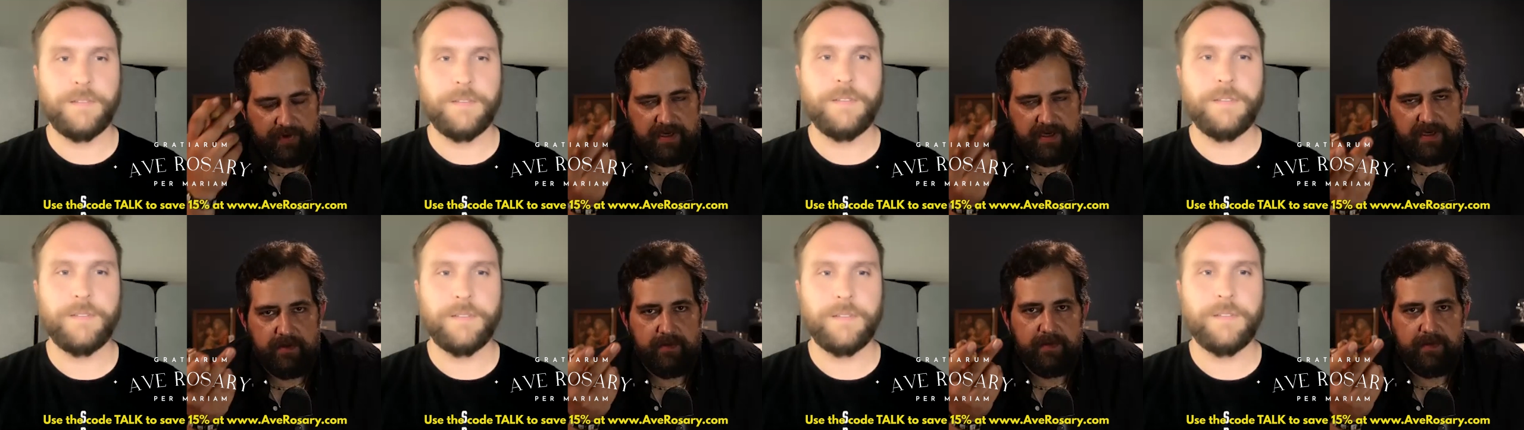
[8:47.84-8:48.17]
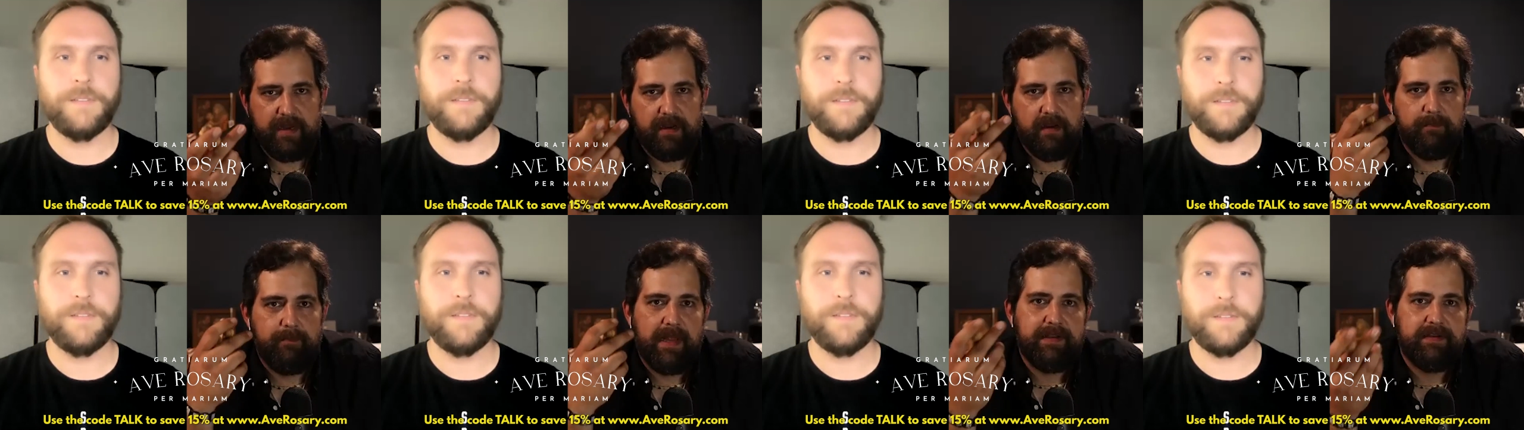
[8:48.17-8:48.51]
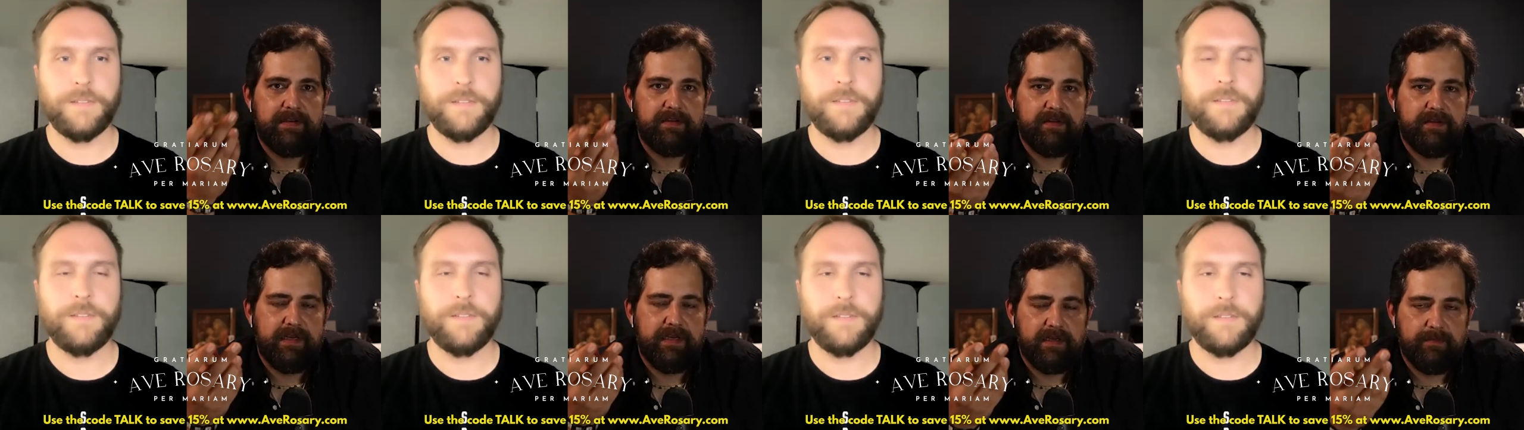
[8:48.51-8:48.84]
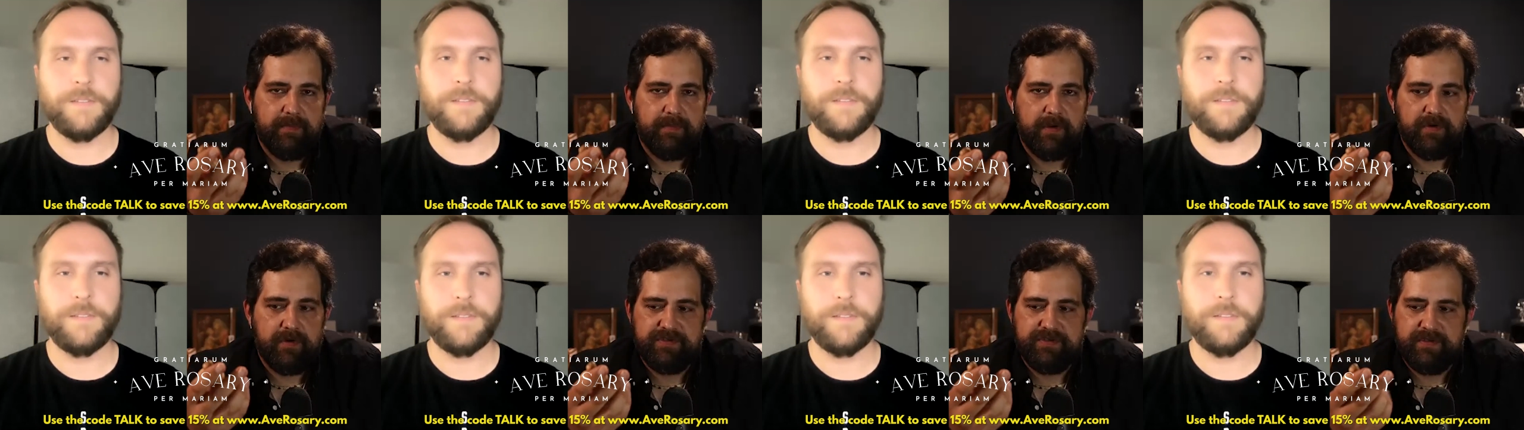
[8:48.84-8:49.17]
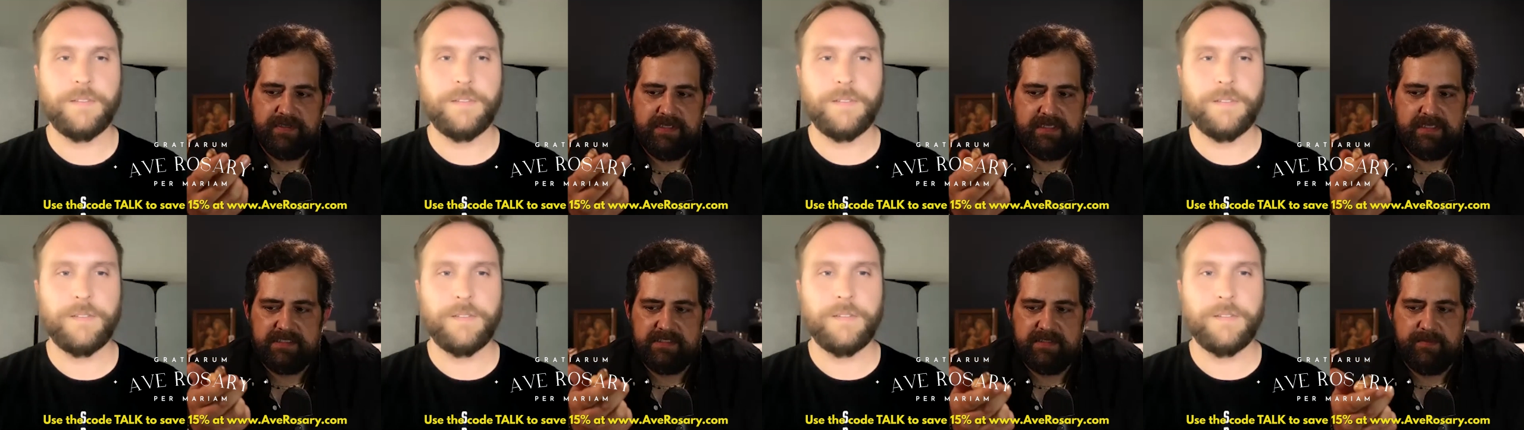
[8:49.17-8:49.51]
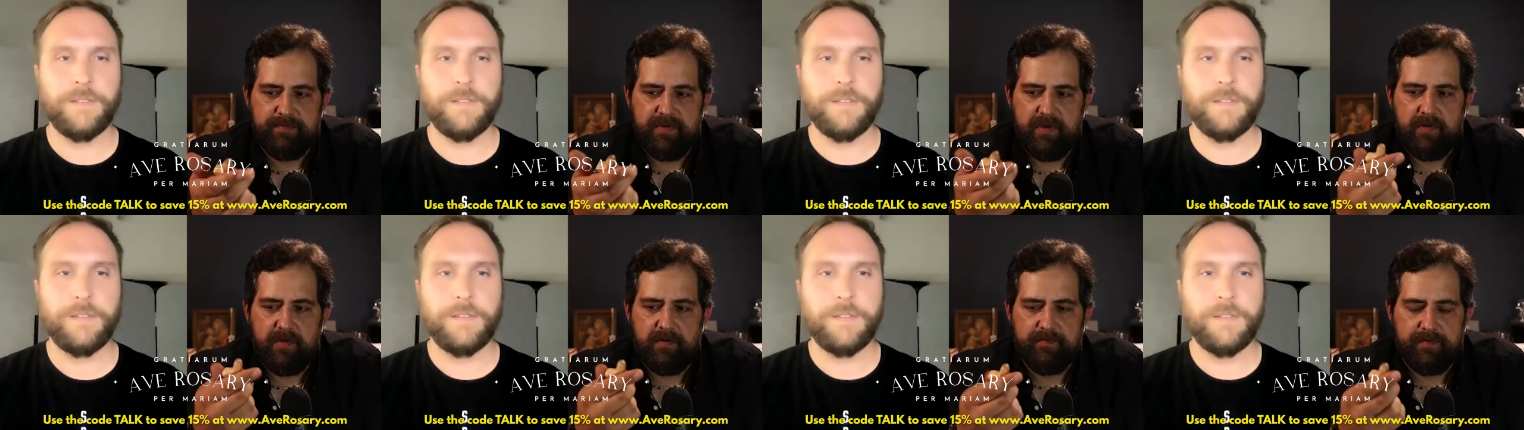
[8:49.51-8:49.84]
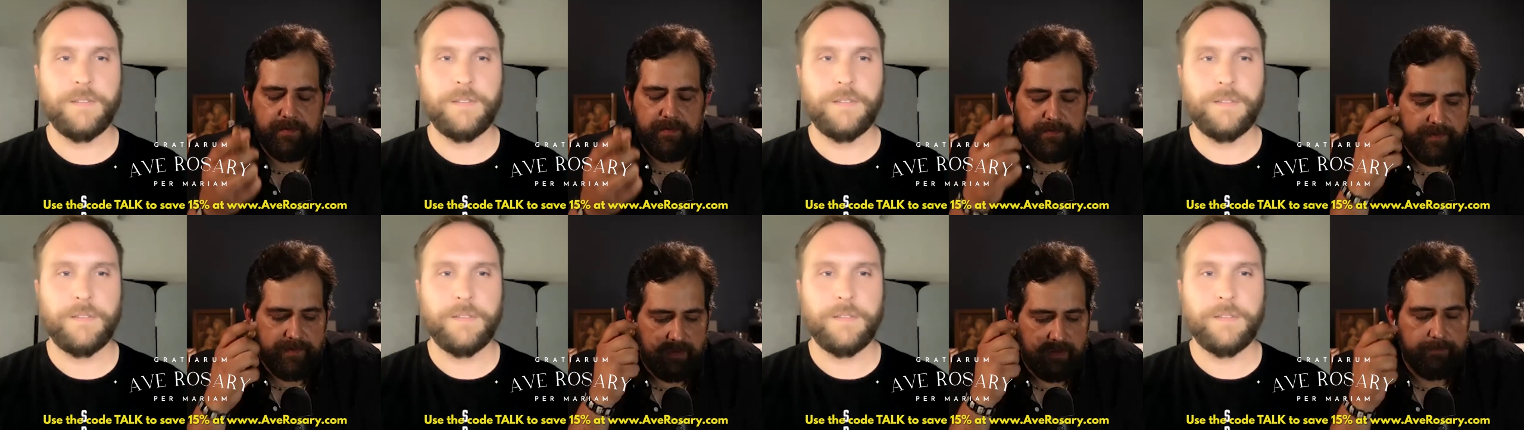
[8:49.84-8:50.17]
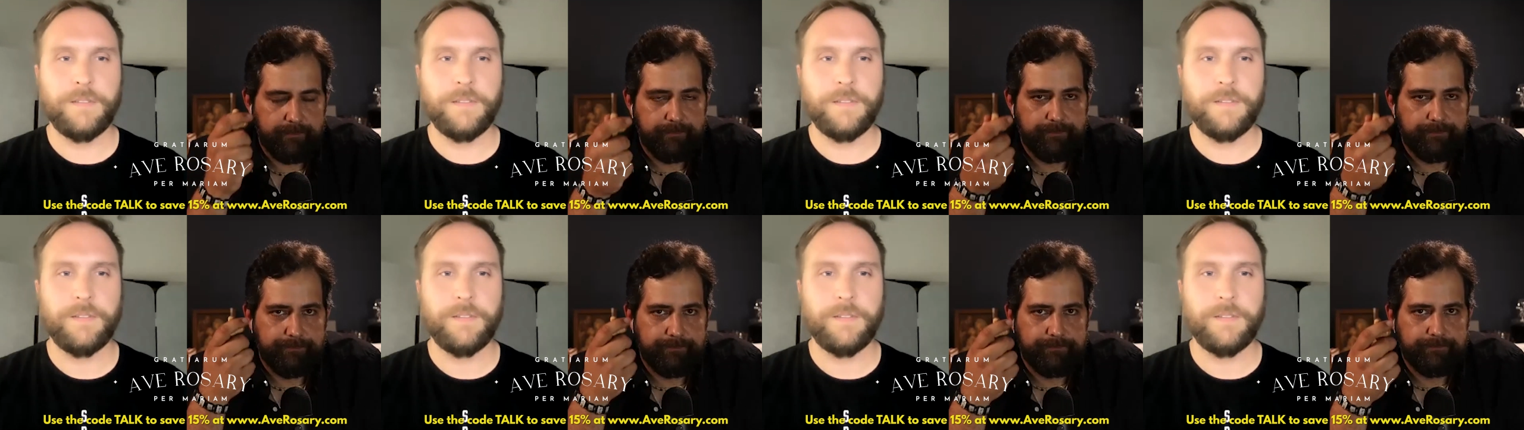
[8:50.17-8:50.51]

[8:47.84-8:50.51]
Speaker 1: bring you there mentally and emotionally, that's a beautiful thing.